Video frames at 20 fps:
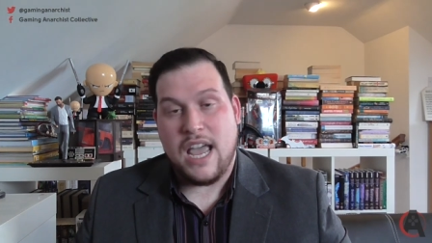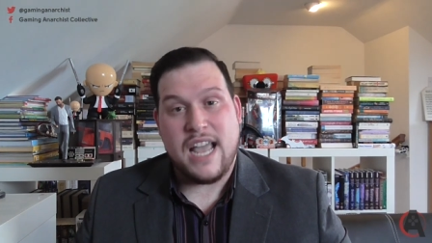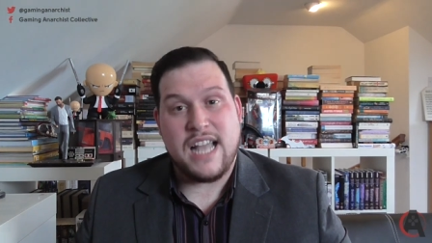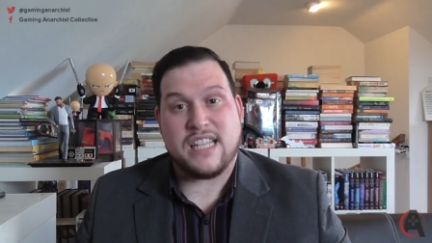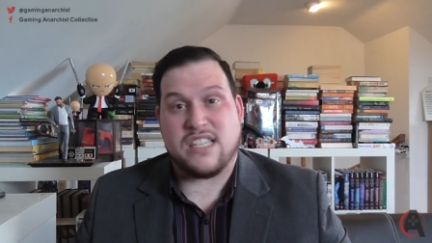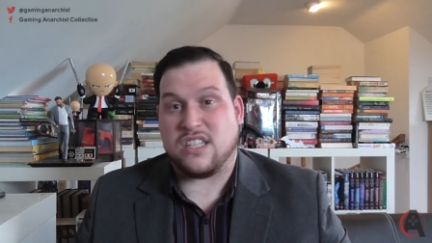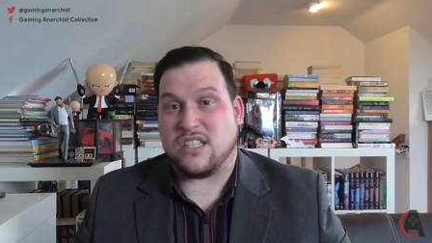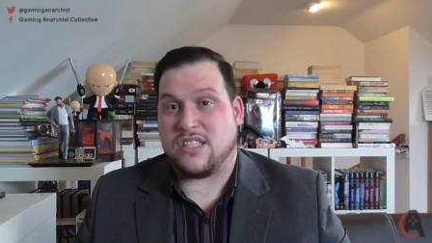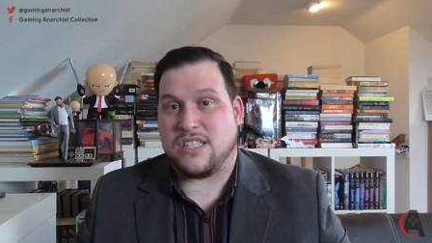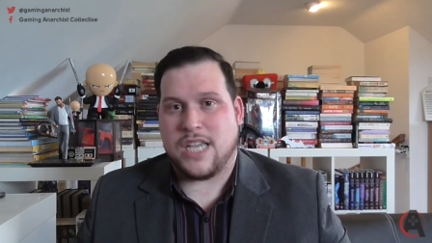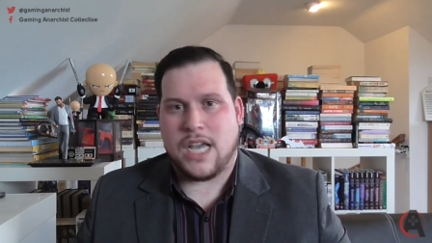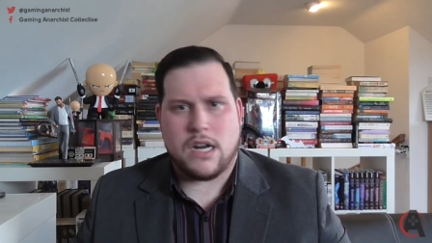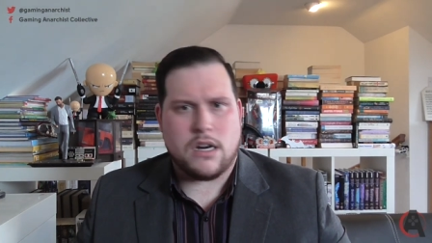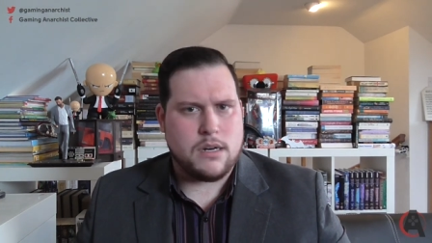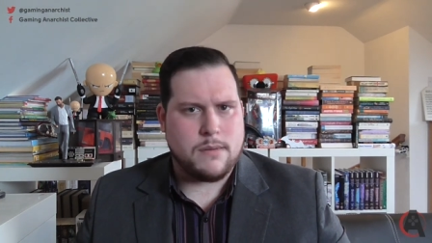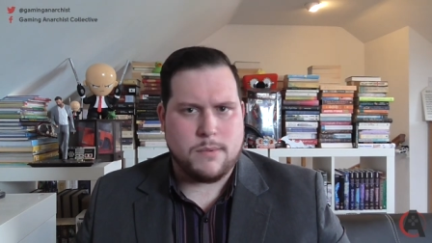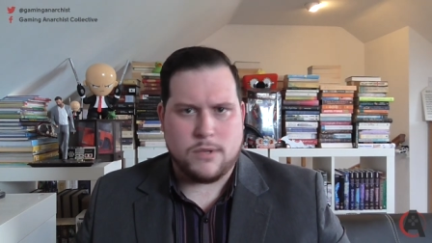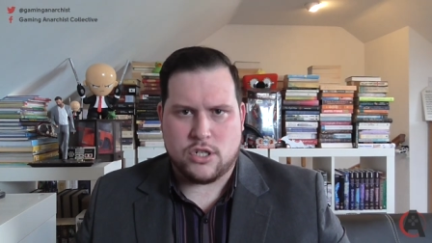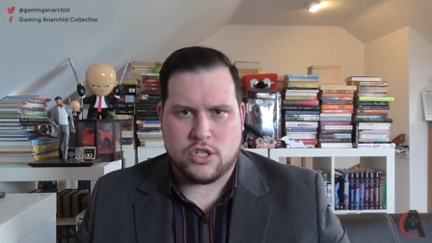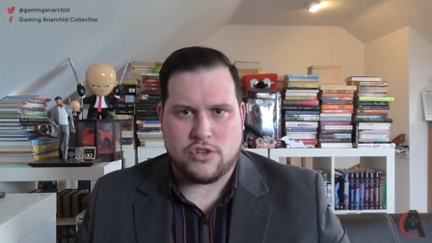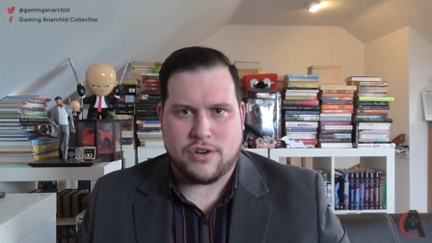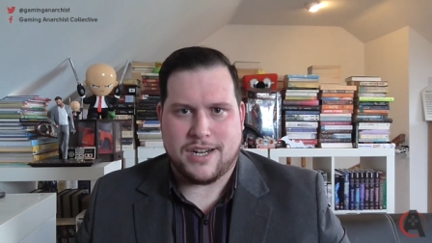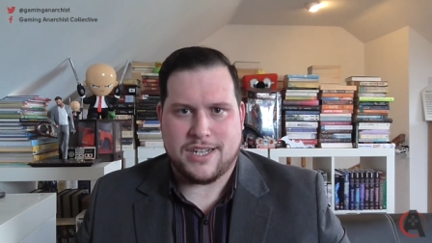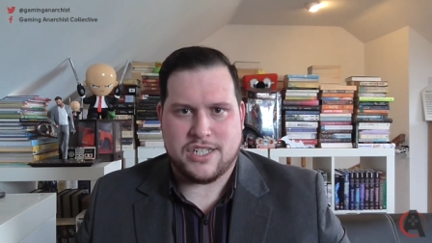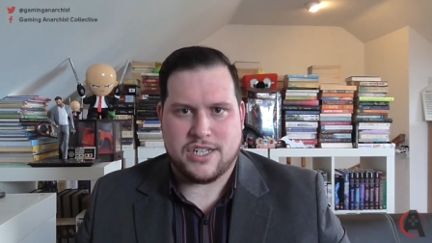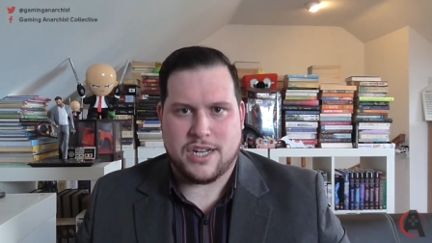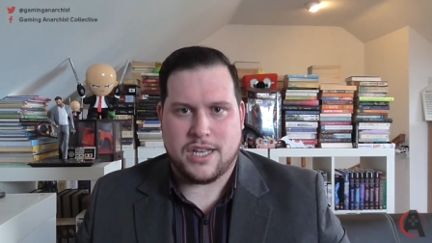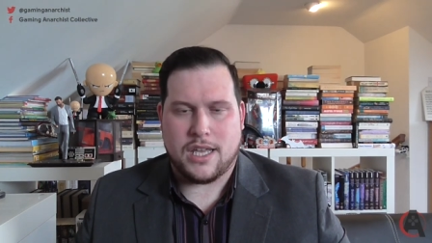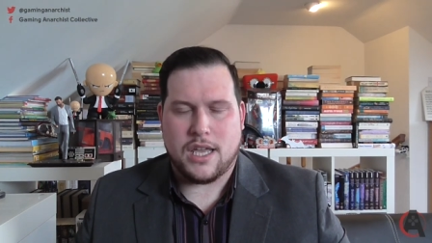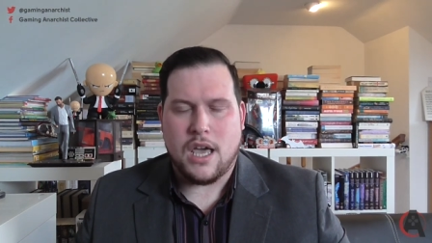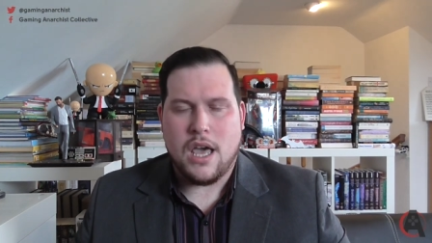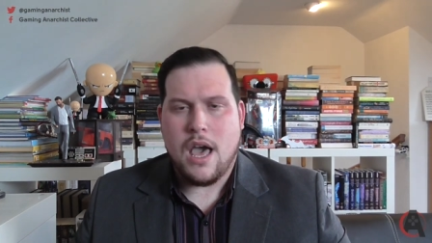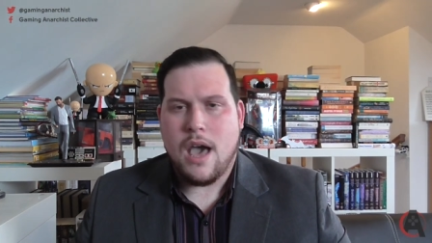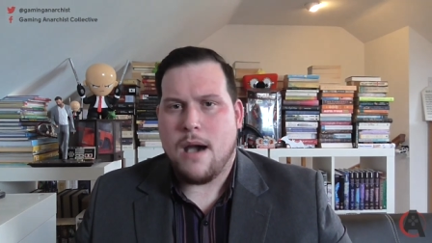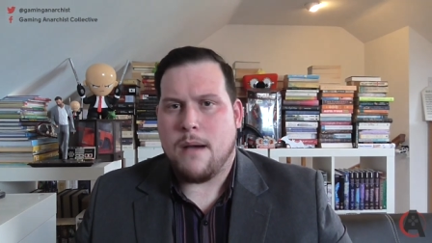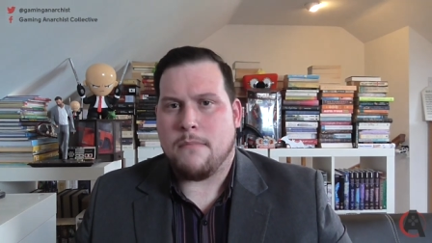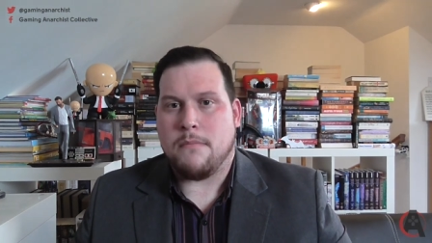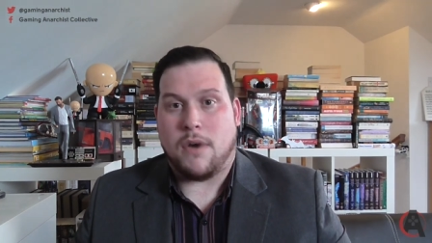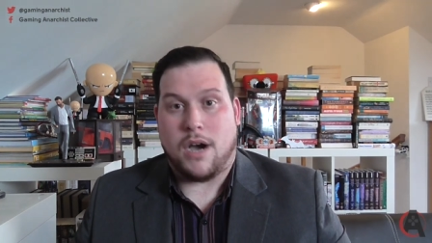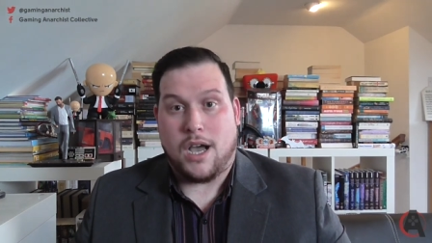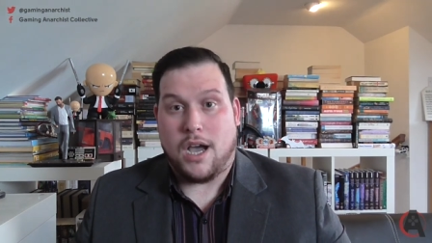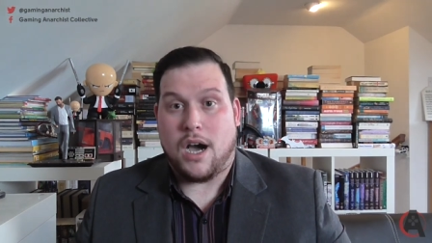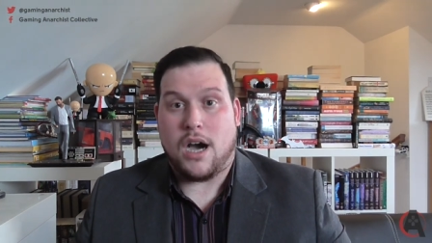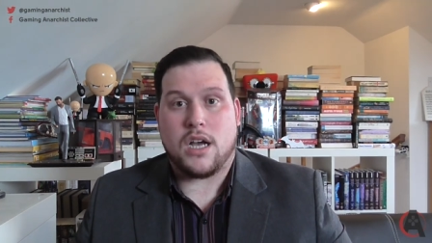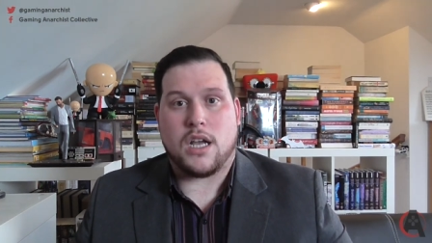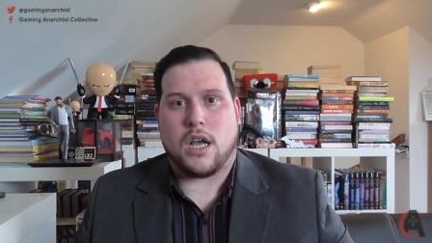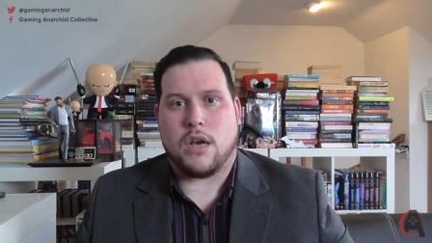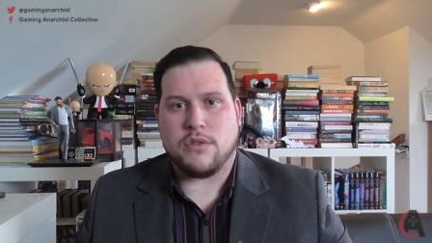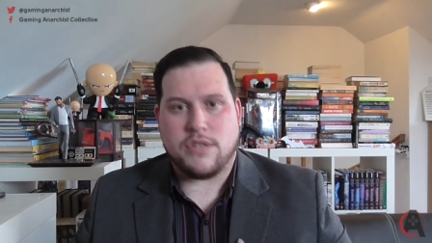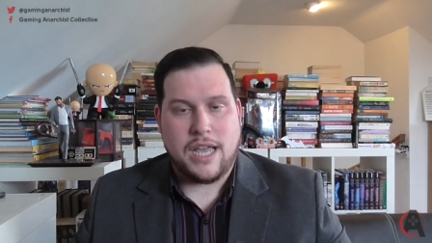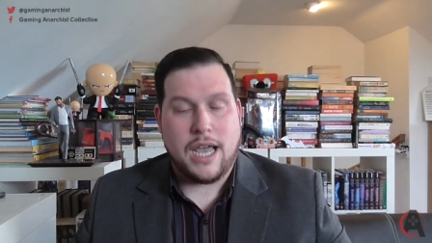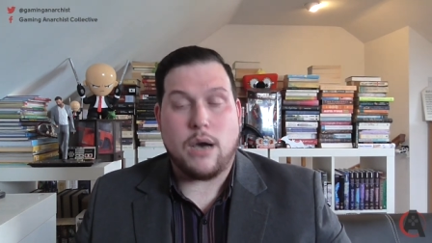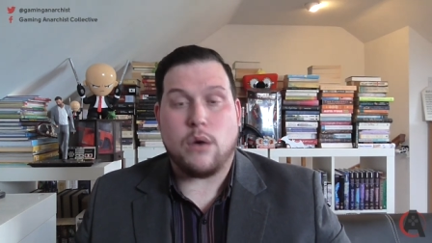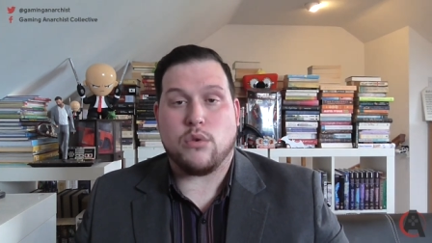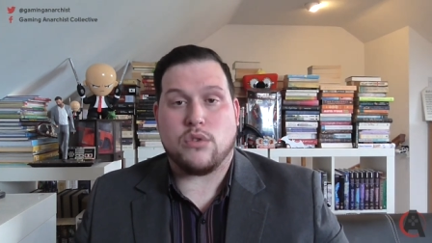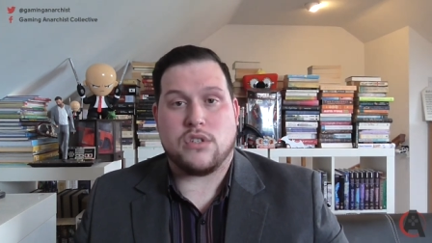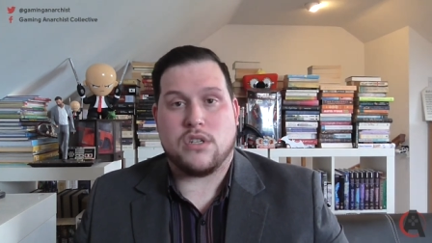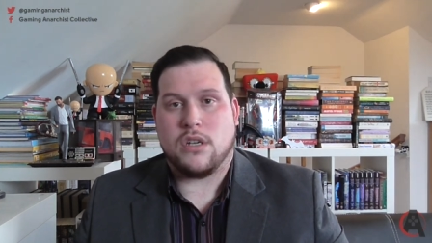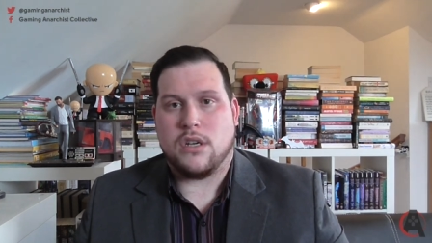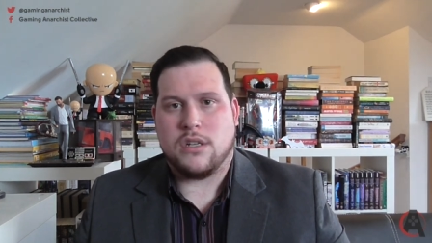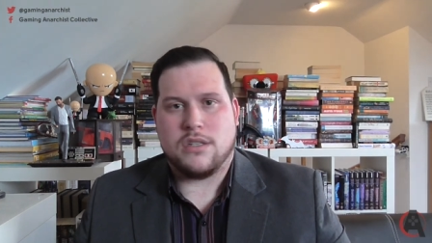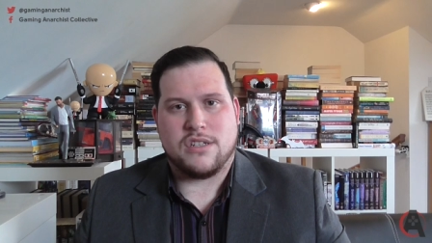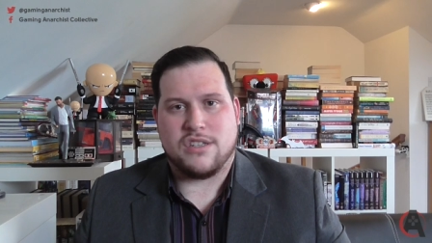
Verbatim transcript: It's a terrible tragedy. My heart goes out